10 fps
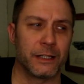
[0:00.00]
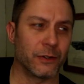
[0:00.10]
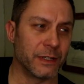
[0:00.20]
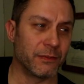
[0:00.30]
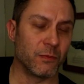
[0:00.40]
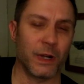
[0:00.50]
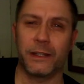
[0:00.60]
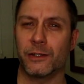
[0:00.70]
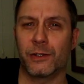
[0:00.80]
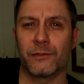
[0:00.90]
you've got different
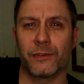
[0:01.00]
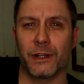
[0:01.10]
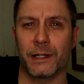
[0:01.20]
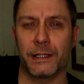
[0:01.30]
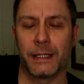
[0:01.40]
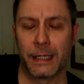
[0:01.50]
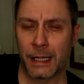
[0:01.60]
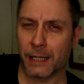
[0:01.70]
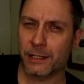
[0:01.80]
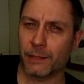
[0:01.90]
weather you can fly in,
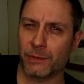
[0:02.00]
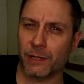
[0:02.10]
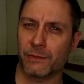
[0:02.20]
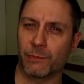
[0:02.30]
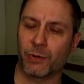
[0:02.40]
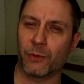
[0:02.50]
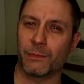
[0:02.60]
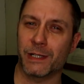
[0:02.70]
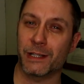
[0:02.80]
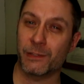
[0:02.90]
and sometimes the
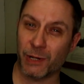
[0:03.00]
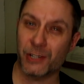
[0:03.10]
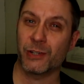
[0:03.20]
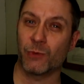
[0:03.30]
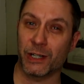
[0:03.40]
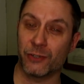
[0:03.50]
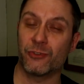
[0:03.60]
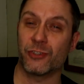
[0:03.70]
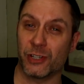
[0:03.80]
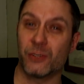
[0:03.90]
problem is, especially when
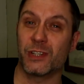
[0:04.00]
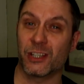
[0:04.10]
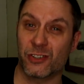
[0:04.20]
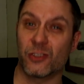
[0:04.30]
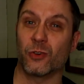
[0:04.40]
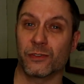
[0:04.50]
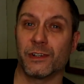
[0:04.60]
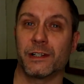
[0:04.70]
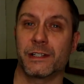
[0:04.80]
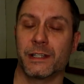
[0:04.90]
you're just using stock
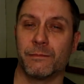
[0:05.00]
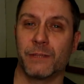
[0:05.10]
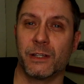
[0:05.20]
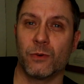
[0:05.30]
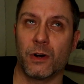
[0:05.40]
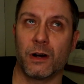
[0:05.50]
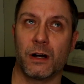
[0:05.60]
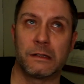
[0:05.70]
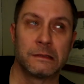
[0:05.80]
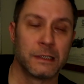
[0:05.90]
flight sim,
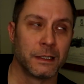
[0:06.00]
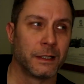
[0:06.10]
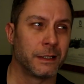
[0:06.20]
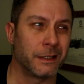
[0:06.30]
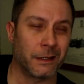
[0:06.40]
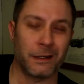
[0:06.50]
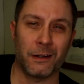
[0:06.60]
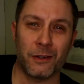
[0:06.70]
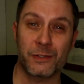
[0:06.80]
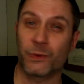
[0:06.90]
you're kind
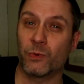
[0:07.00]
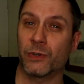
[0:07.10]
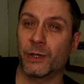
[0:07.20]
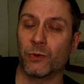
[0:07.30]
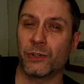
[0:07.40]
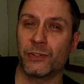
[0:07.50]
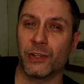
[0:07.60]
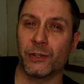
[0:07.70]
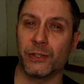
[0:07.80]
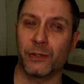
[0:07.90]
of lost with what you want
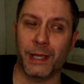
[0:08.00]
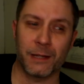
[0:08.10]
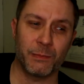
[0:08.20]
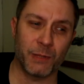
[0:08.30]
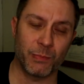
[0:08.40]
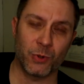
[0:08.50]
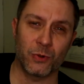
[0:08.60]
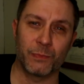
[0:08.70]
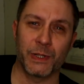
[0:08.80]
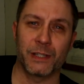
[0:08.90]
to do. You get a bit
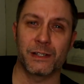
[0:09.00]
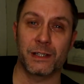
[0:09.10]
bored